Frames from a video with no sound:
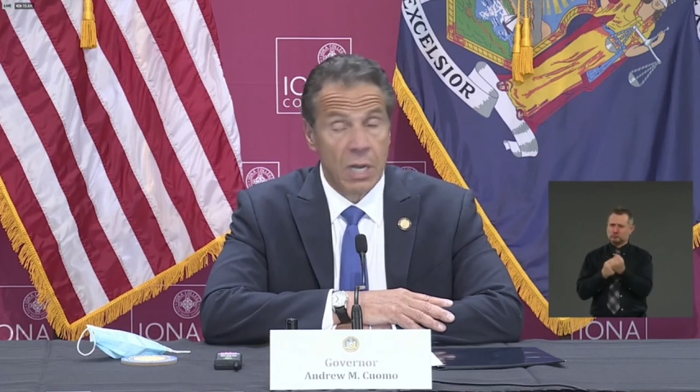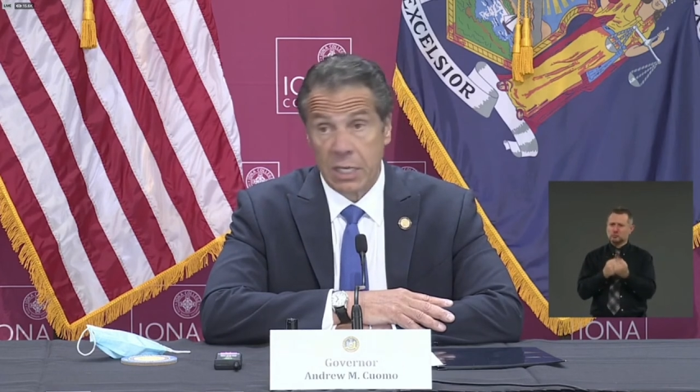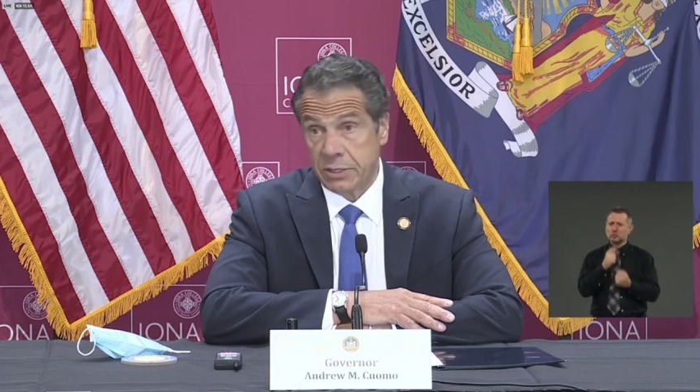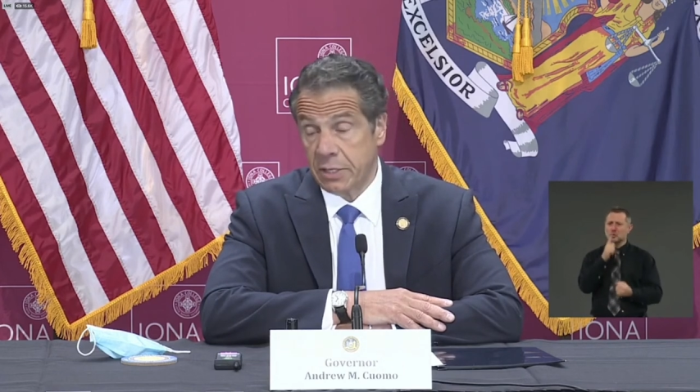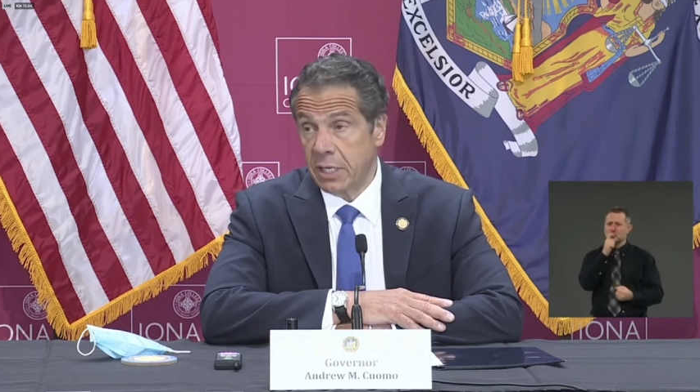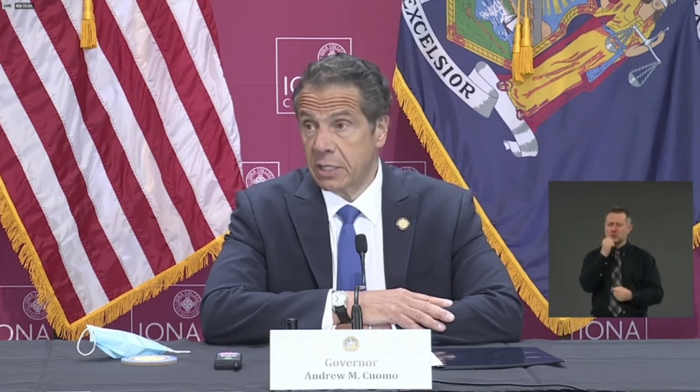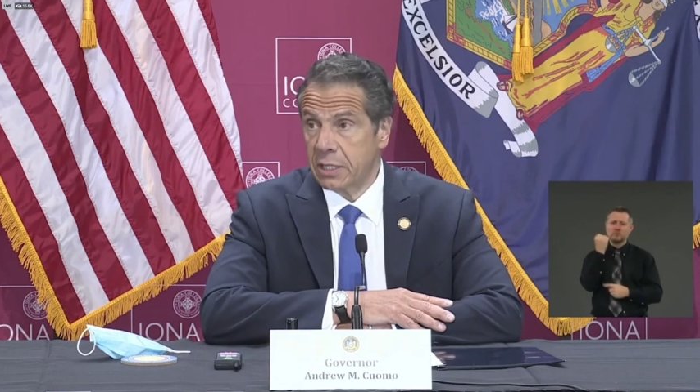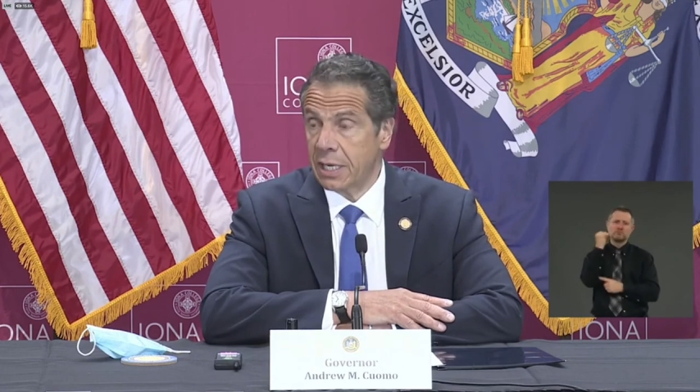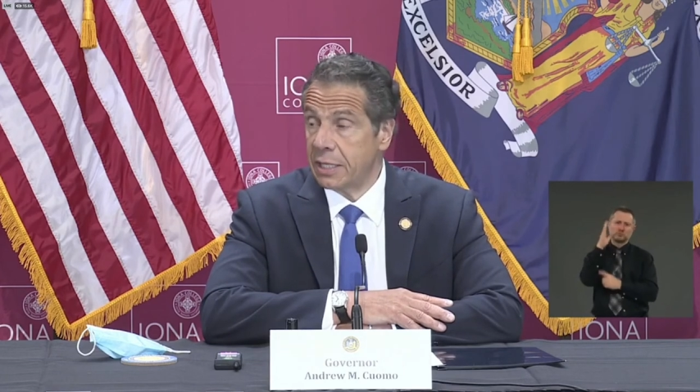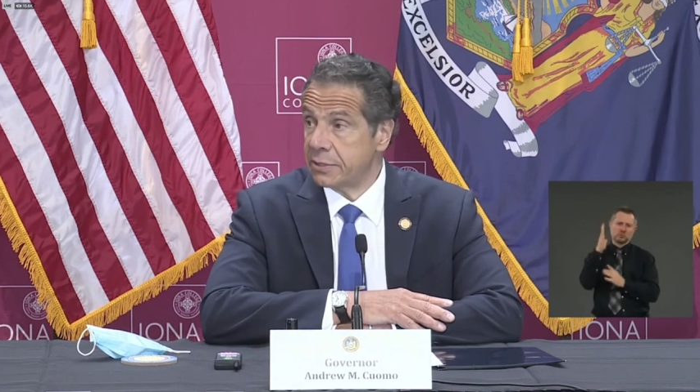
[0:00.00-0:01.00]
I stand
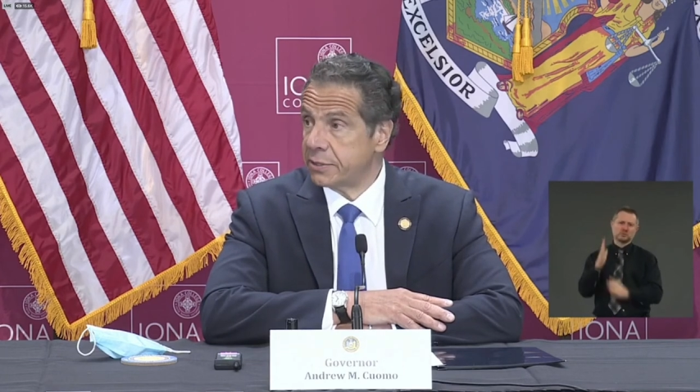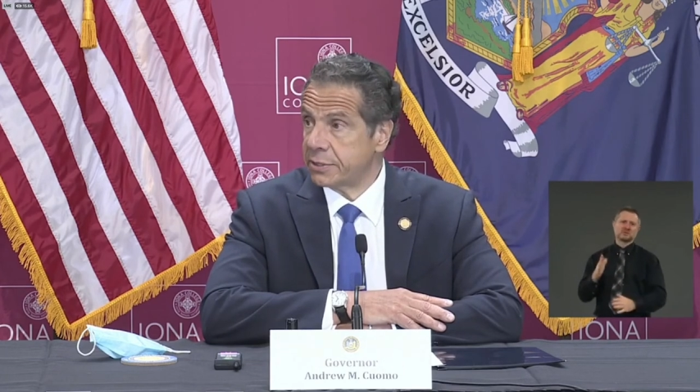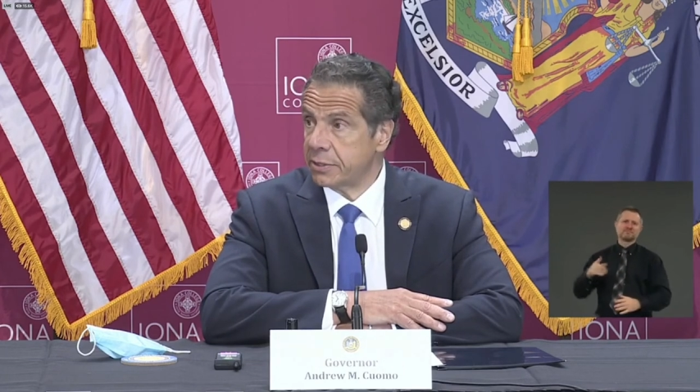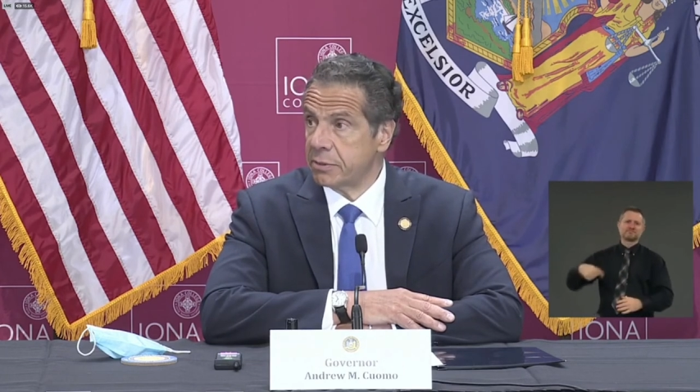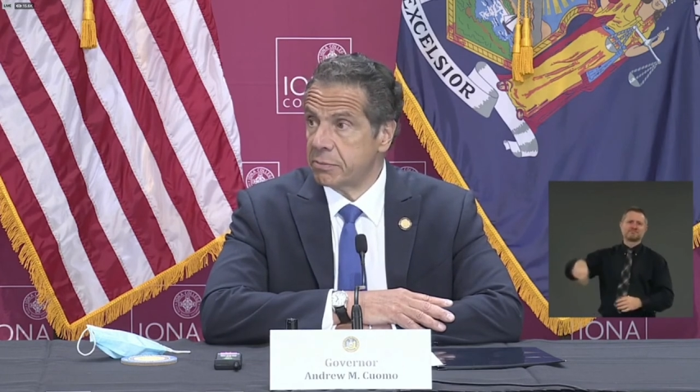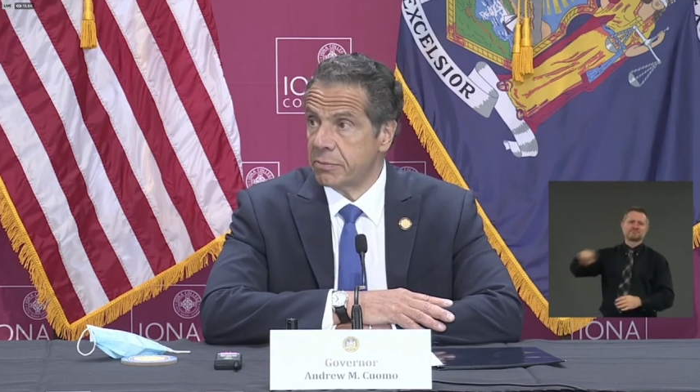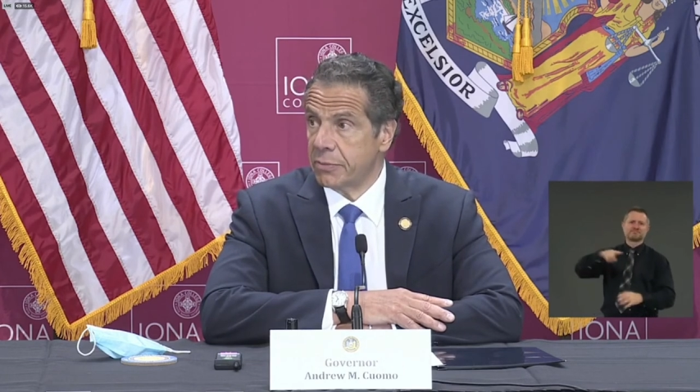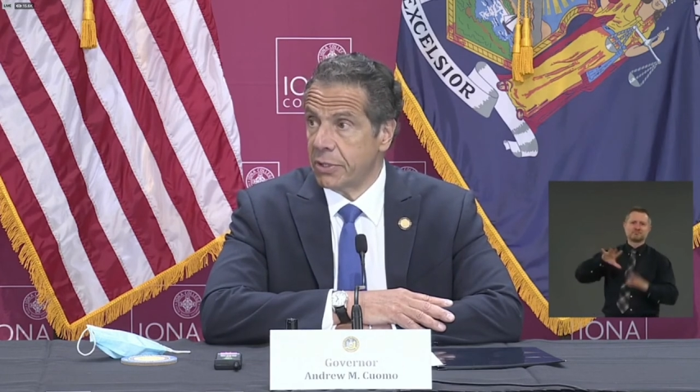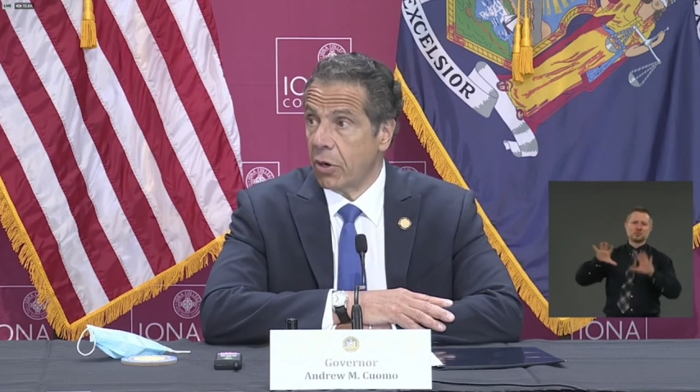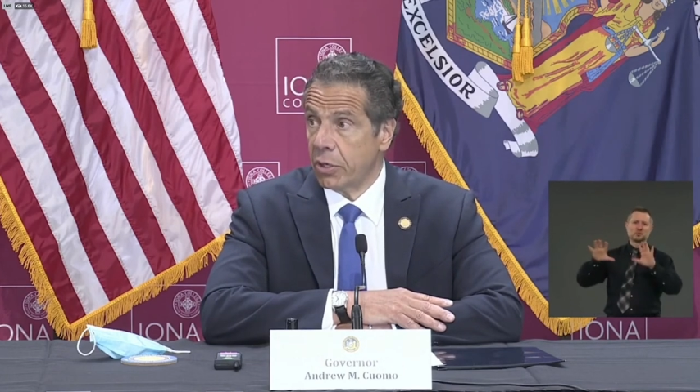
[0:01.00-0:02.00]
against
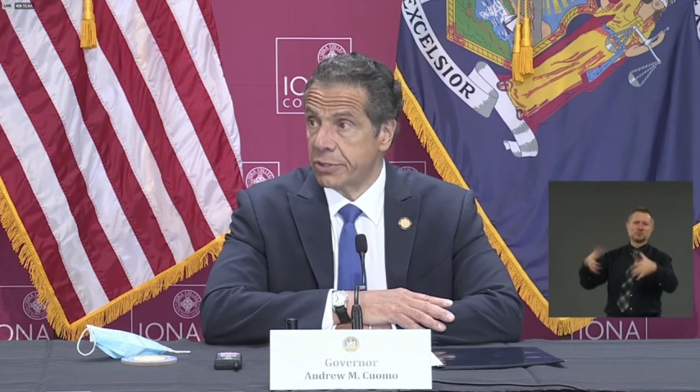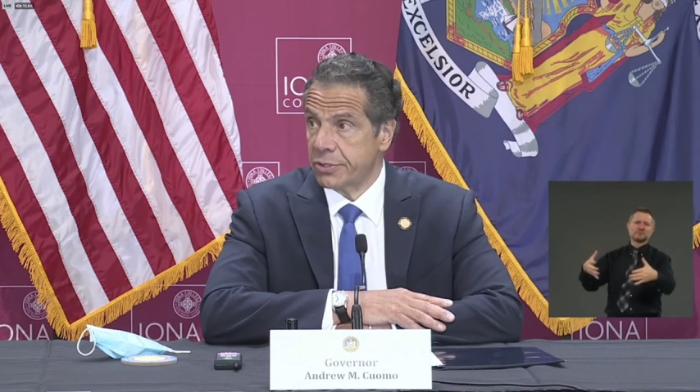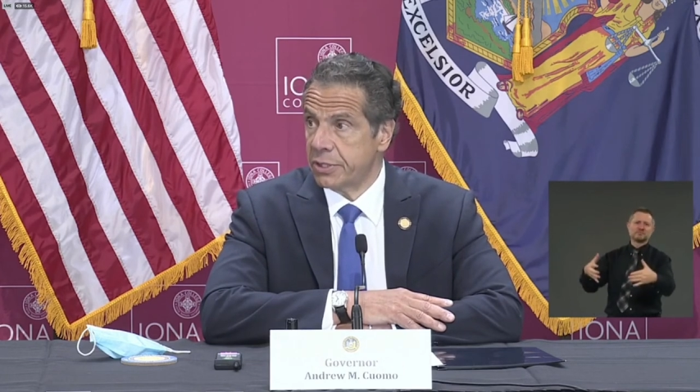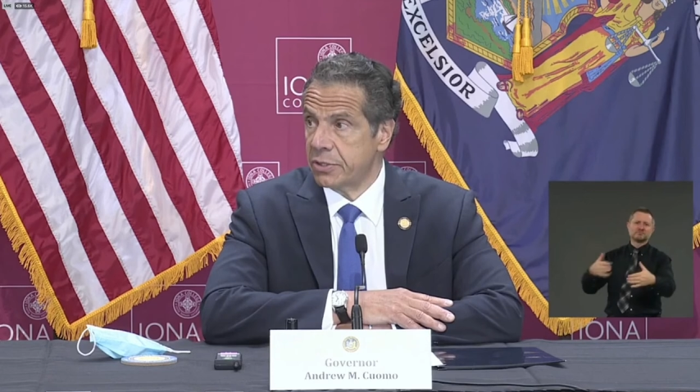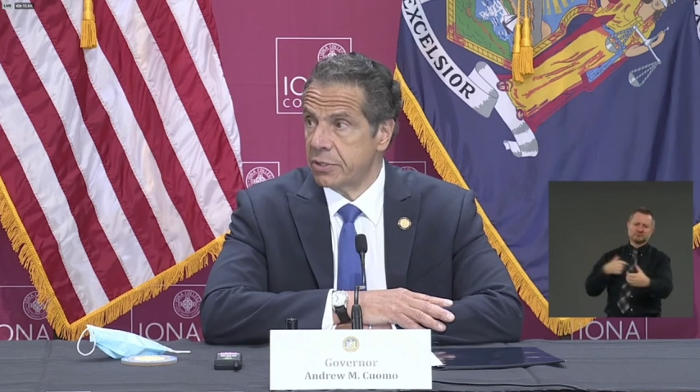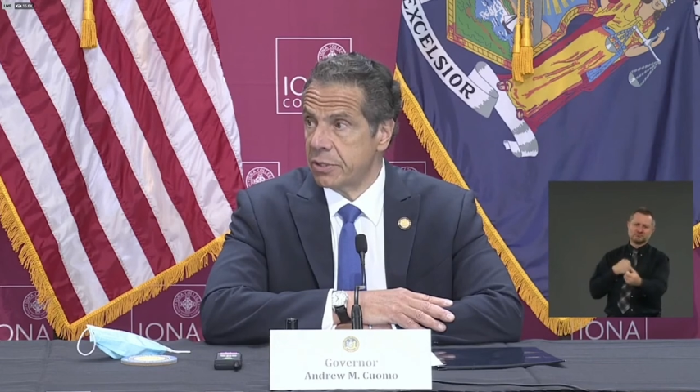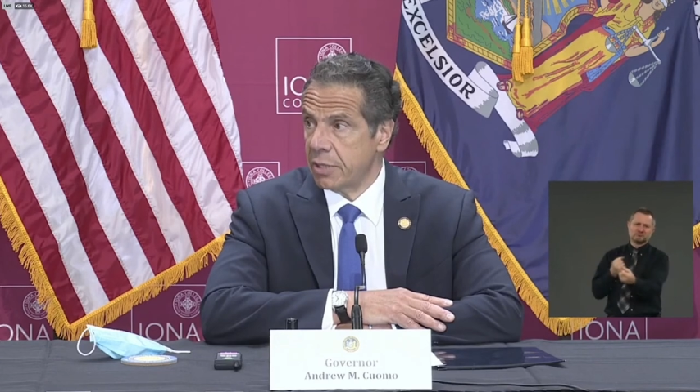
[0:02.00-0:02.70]
the arson